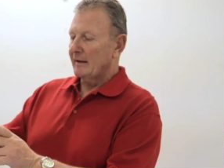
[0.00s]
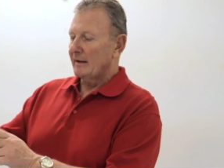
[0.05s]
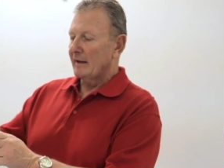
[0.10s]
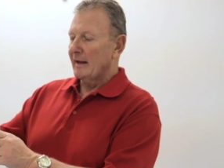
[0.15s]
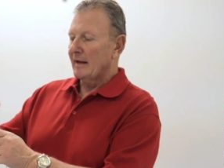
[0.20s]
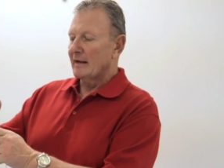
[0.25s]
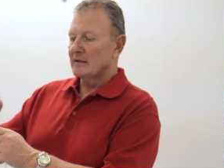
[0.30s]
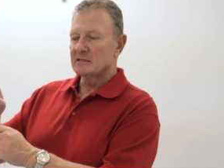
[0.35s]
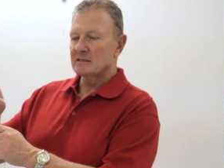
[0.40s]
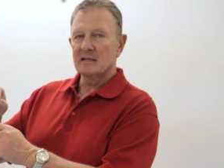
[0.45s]
it
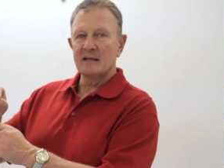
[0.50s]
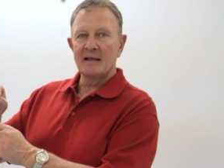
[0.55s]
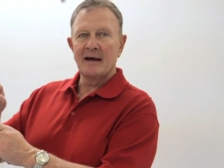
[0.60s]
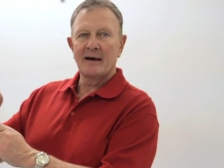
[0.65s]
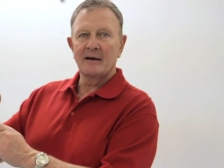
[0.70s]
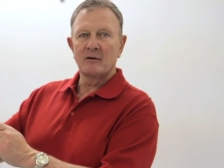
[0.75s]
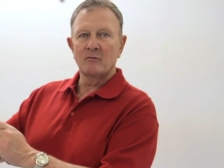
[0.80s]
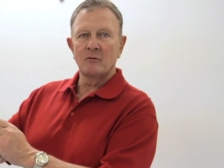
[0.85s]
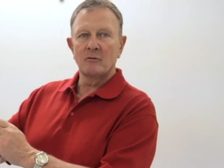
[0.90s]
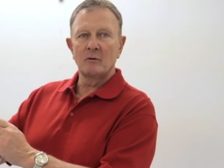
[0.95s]
has
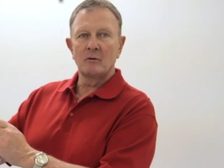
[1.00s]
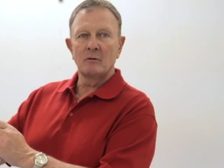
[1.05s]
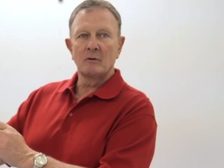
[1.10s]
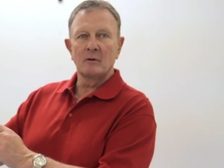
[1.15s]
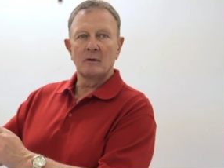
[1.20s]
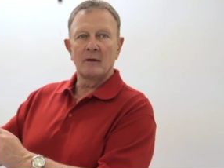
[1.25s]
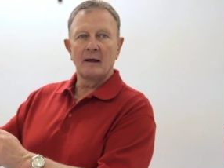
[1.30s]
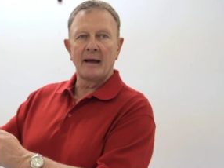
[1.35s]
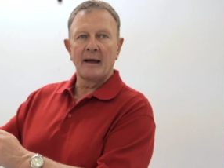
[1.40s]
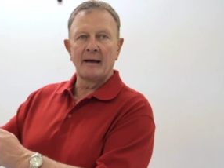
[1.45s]
lateral
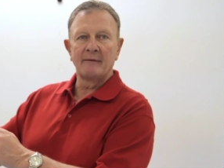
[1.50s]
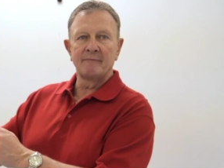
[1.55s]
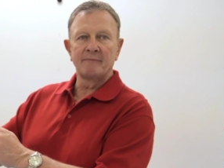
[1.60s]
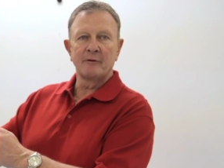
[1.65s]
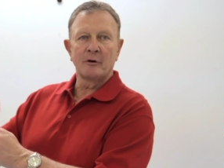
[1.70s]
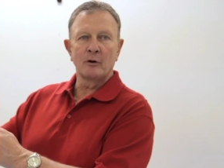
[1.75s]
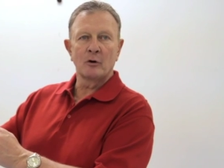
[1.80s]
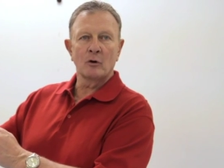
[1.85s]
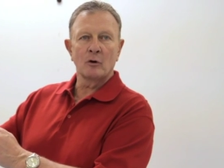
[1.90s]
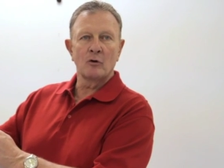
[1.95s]
and
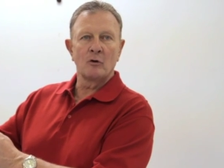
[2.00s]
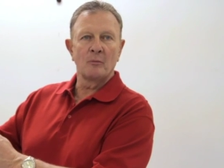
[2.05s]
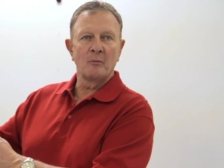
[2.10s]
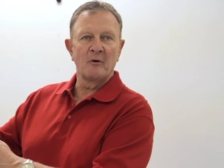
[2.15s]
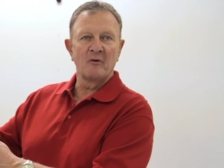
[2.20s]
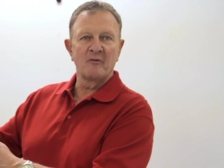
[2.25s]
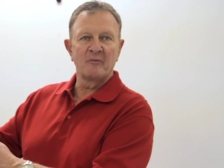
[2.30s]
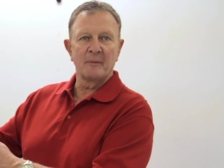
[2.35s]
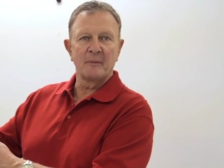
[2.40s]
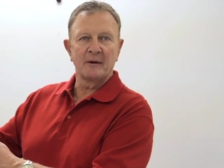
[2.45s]
vertical
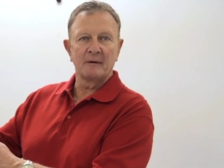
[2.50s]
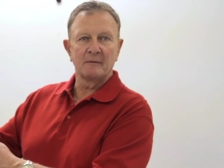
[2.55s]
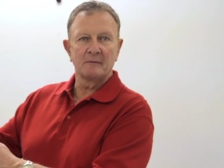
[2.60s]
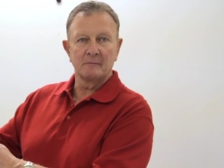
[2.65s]
movement.